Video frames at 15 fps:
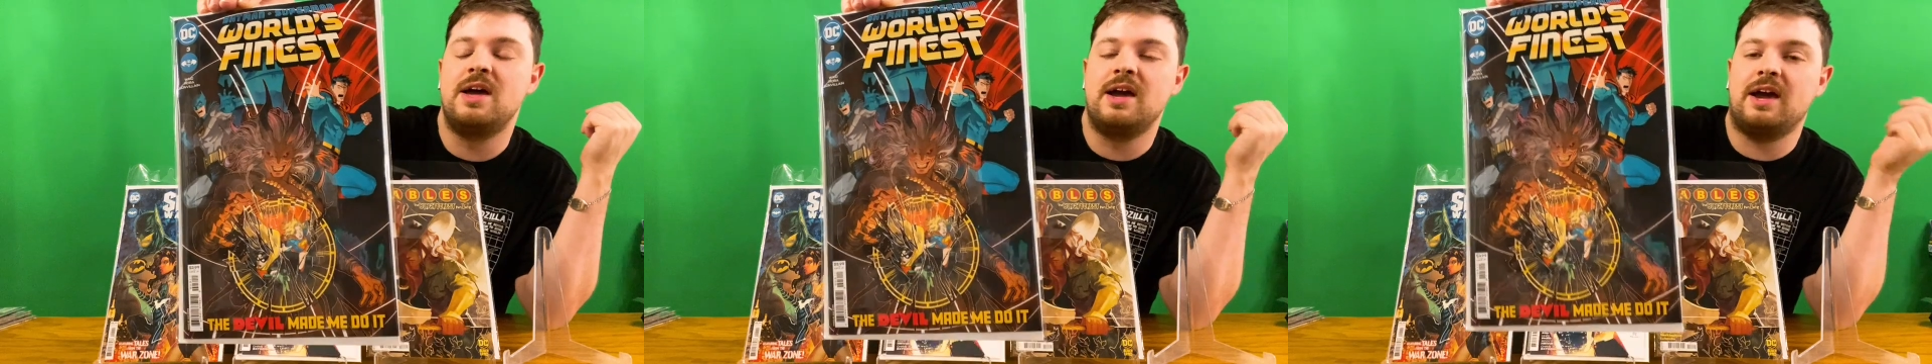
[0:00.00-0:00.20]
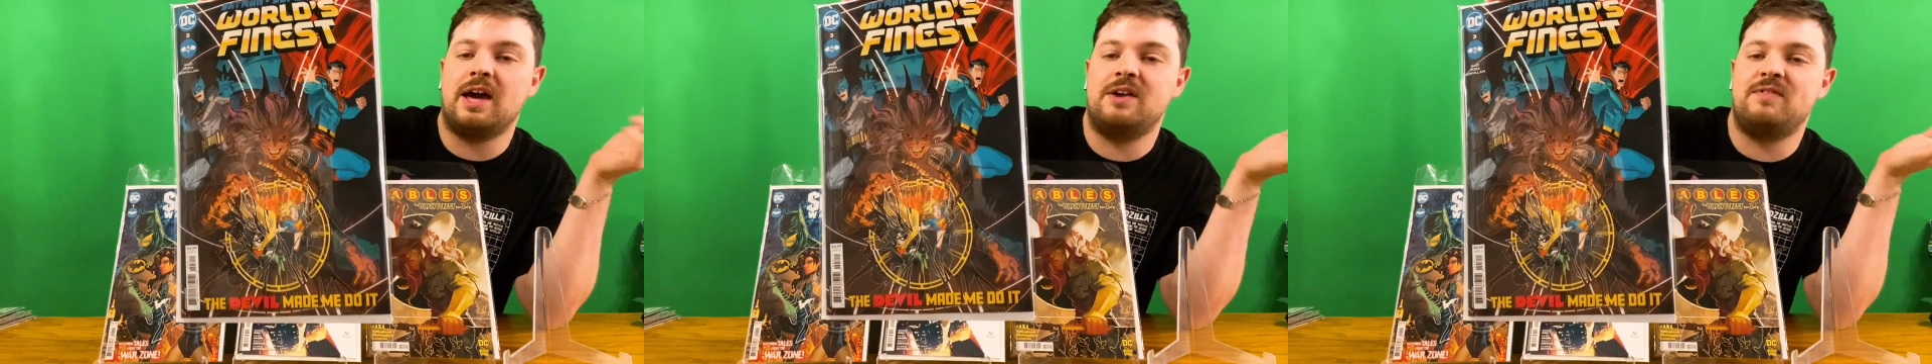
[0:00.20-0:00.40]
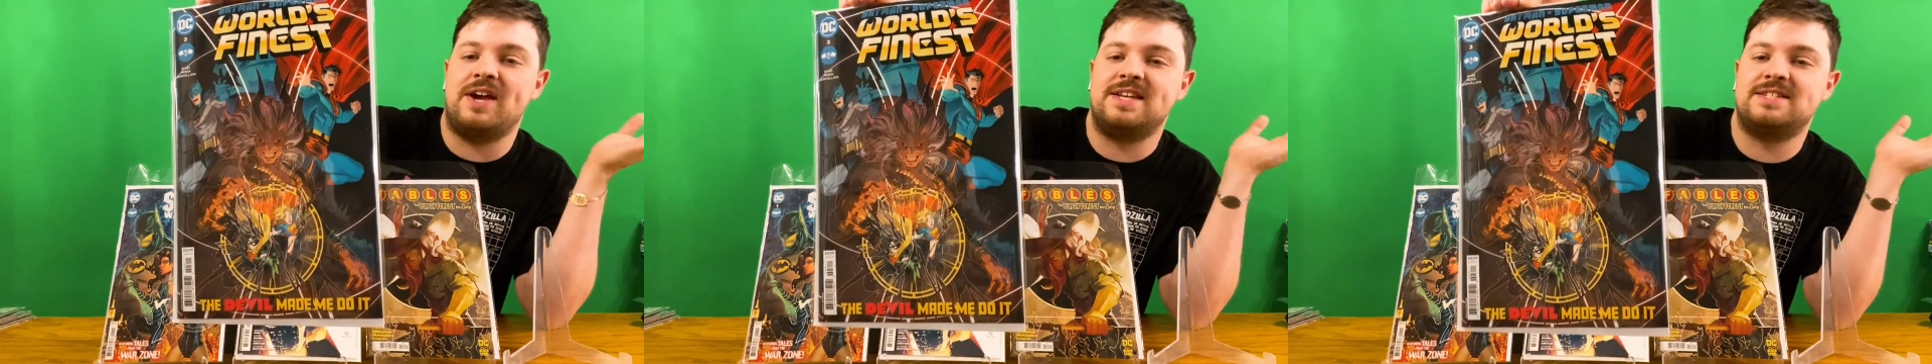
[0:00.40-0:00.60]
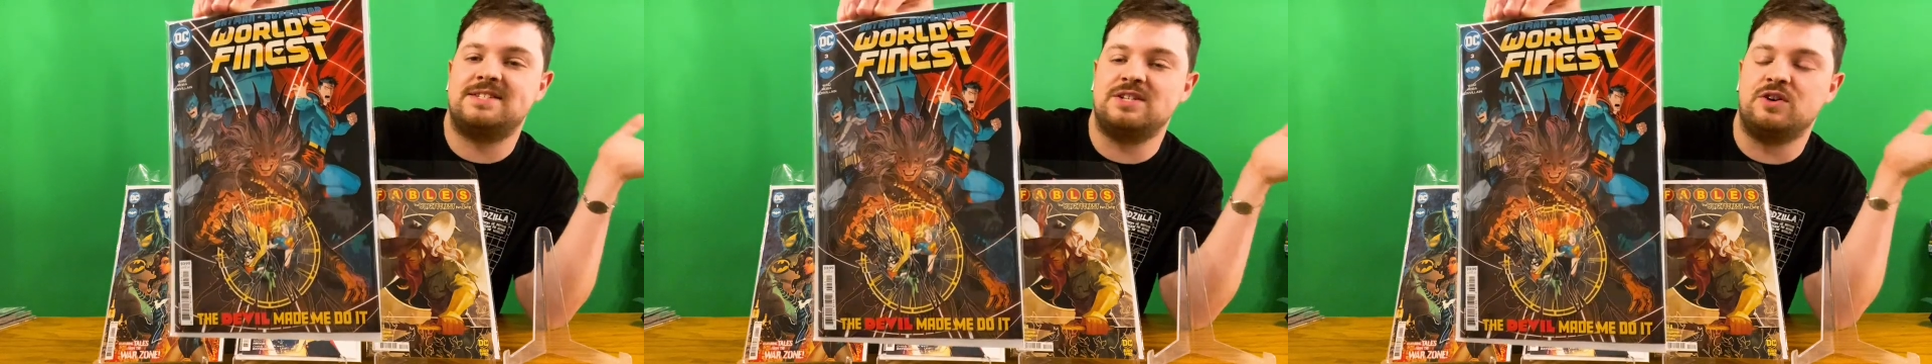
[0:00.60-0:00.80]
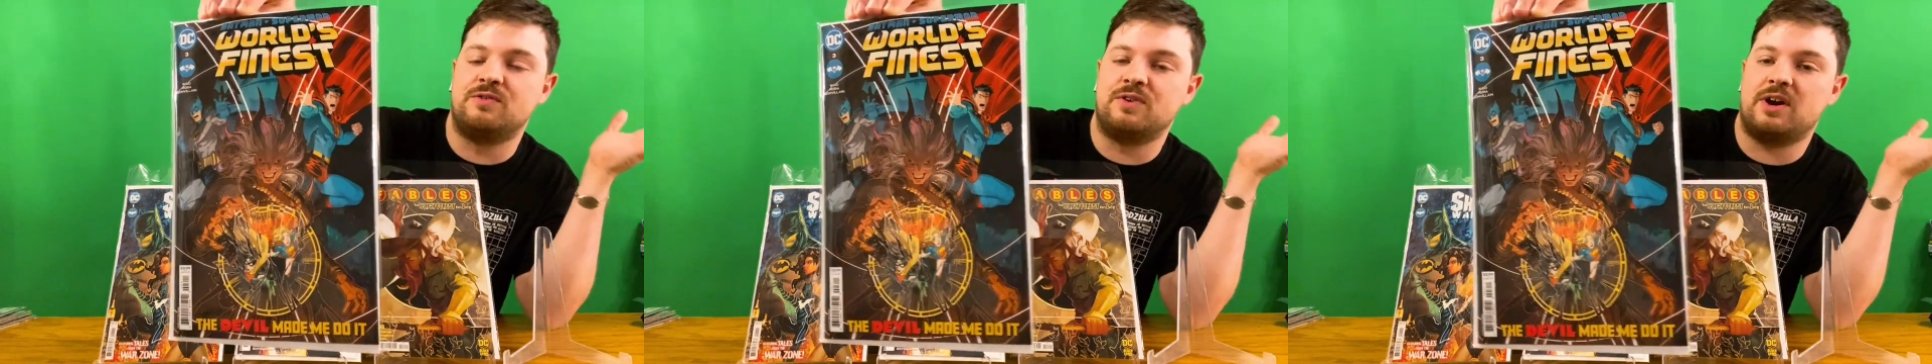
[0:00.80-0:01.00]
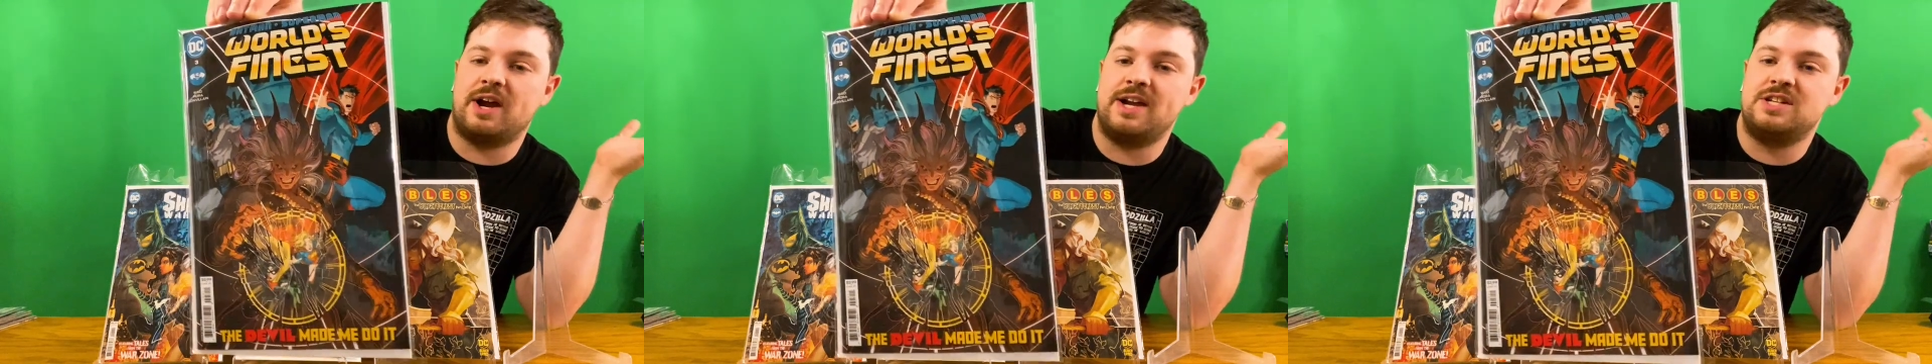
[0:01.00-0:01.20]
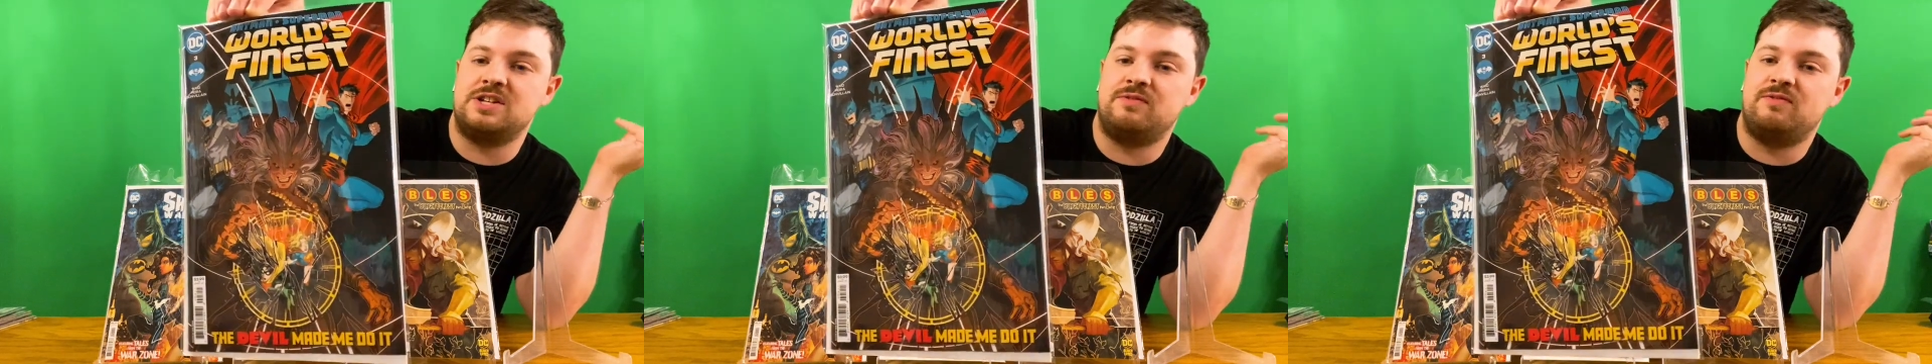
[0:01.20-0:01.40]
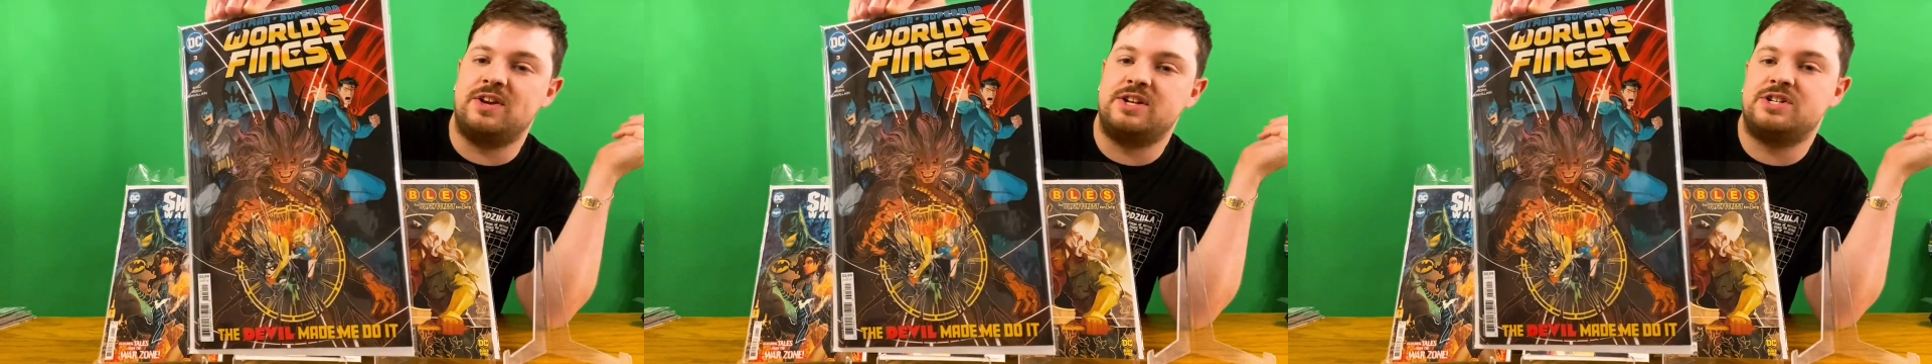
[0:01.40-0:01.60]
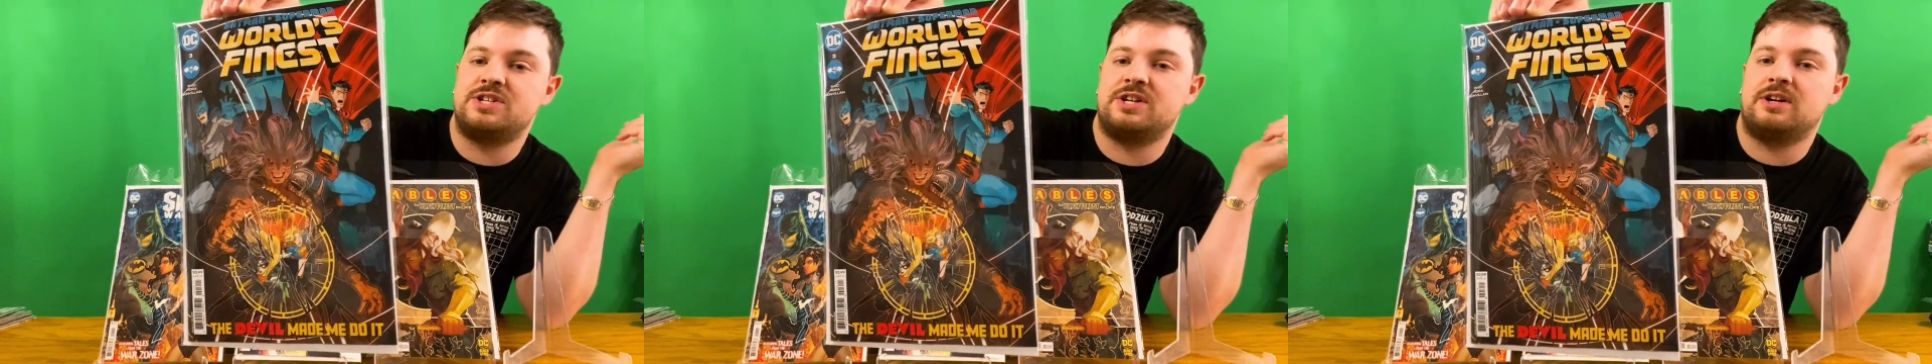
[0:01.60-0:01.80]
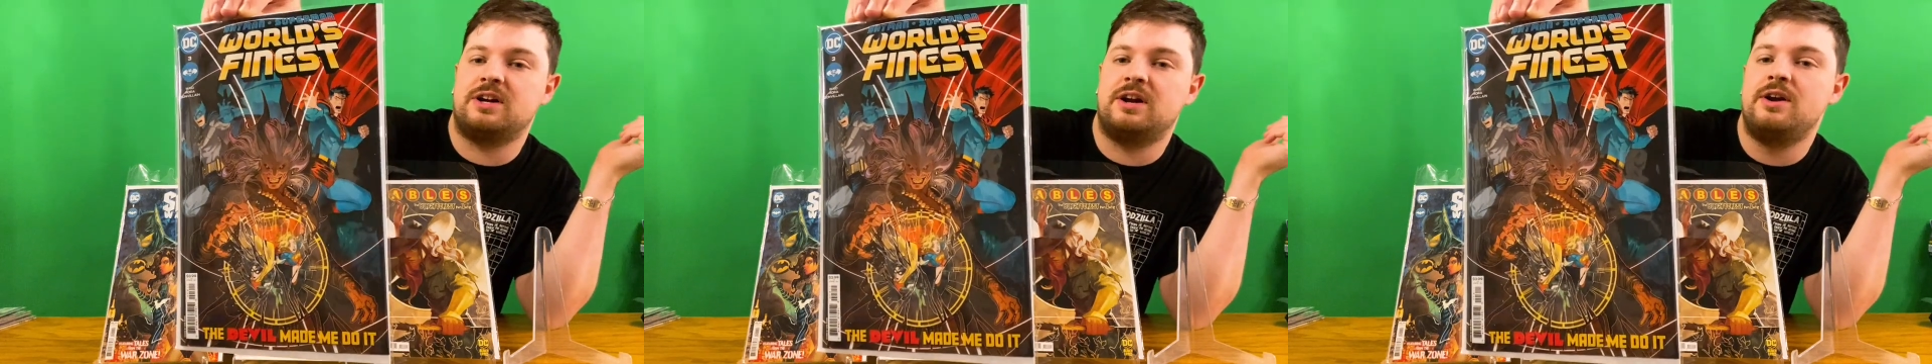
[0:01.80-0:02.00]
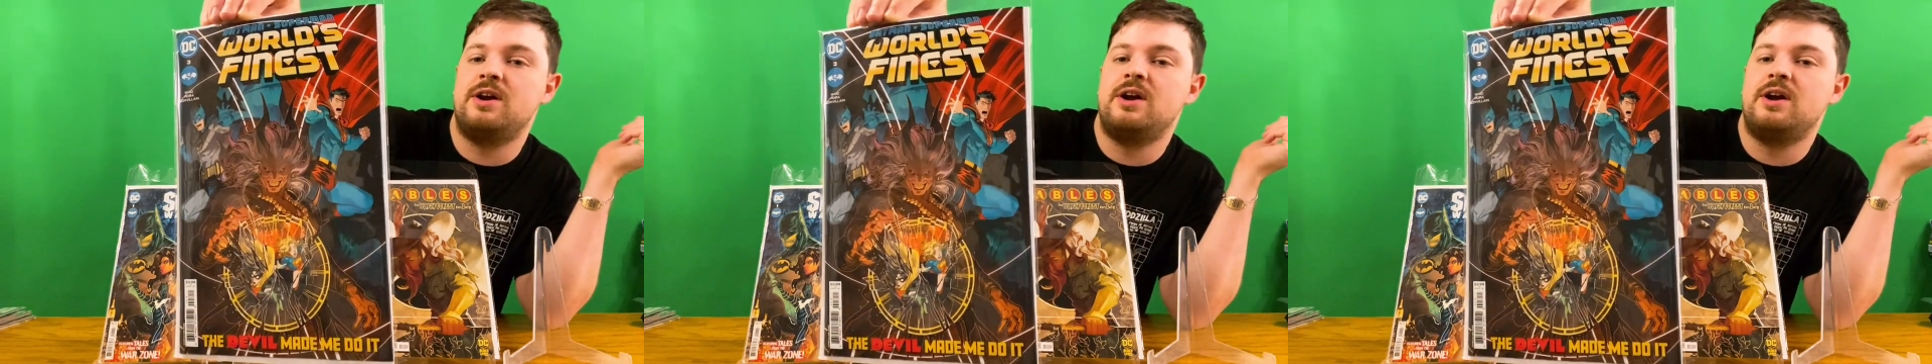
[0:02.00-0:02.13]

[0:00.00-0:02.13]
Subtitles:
kind of a Silver Age adventure